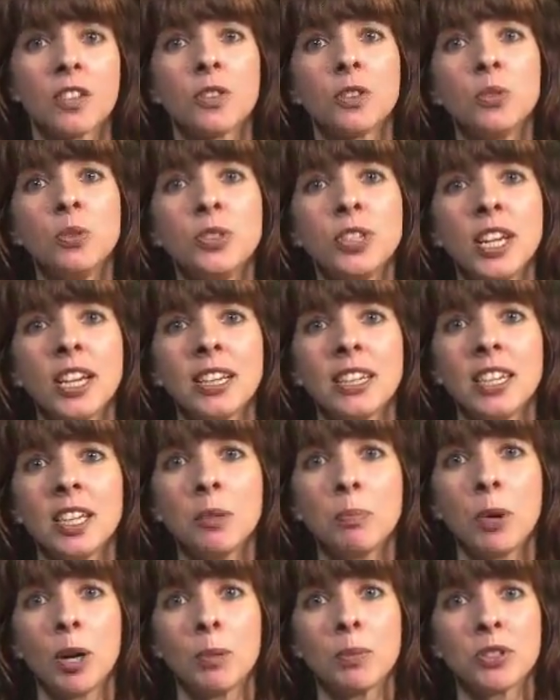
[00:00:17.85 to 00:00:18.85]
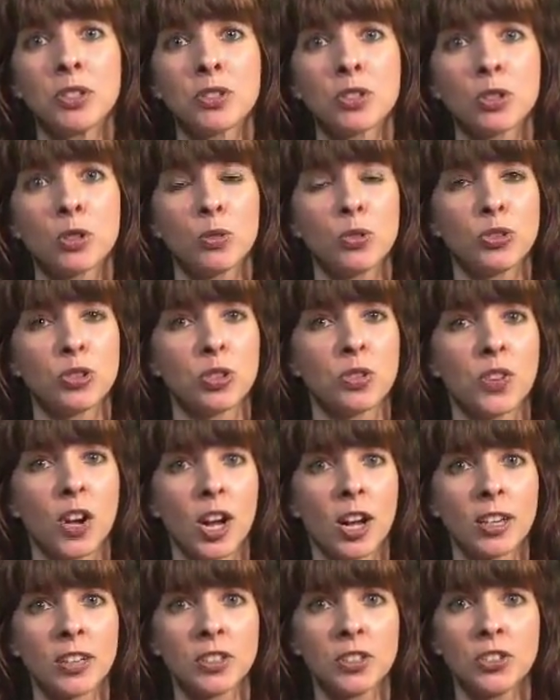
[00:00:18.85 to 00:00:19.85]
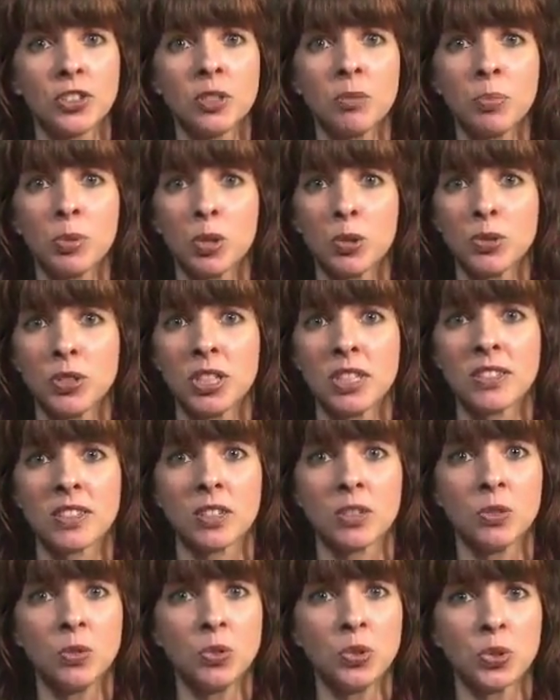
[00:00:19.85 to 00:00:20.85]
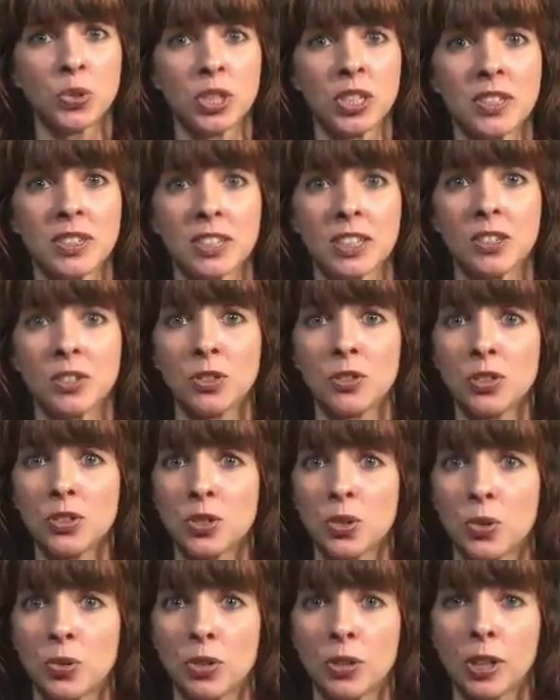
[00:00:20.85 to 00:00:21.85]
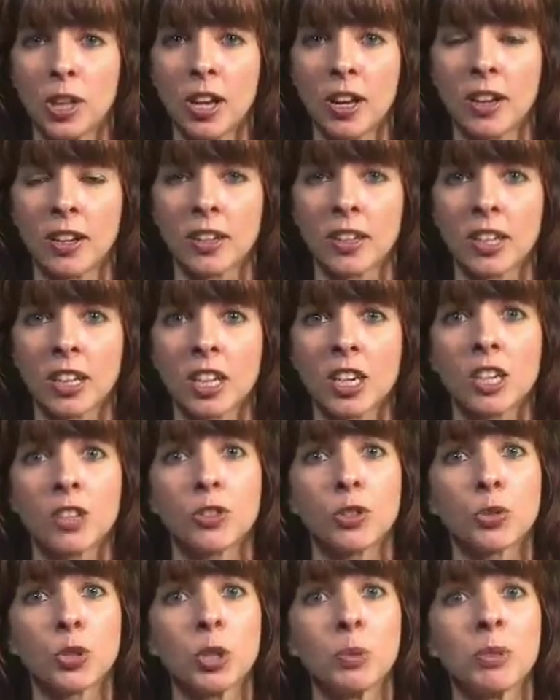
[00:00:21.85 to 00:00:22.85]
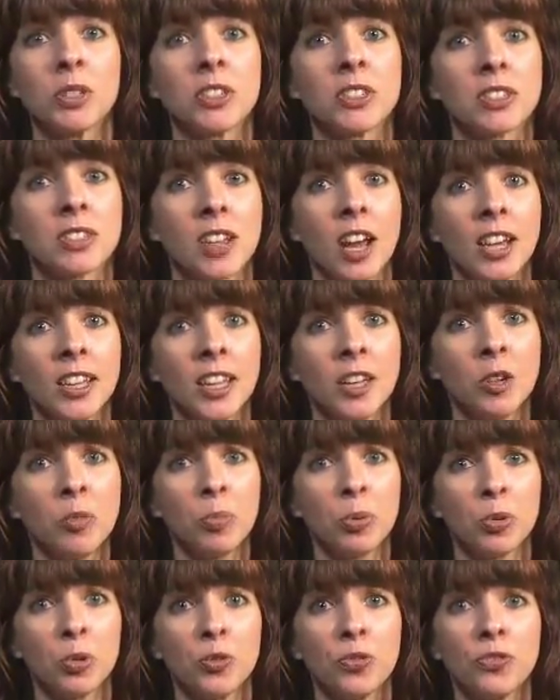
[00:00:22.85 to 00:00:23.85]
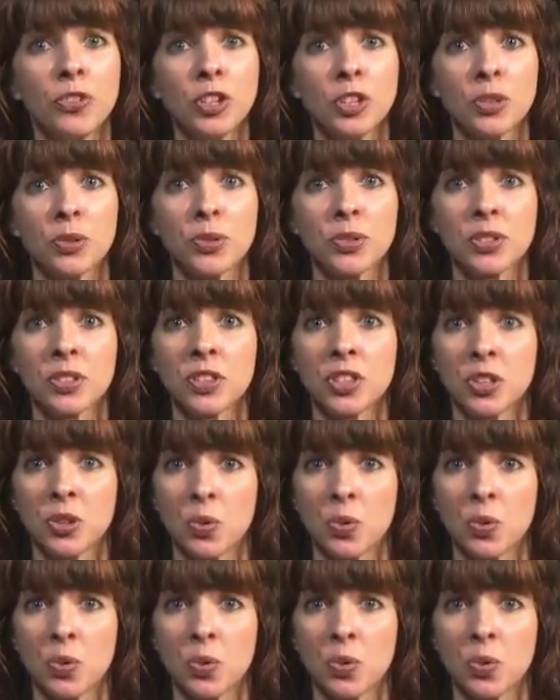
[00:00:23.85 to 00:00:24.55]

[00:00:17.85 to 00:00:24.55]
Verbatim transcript: The new technique pumps a solution of oxygen, proteins, and nutrients into the donor lung. The treatment is not yet approved for use in the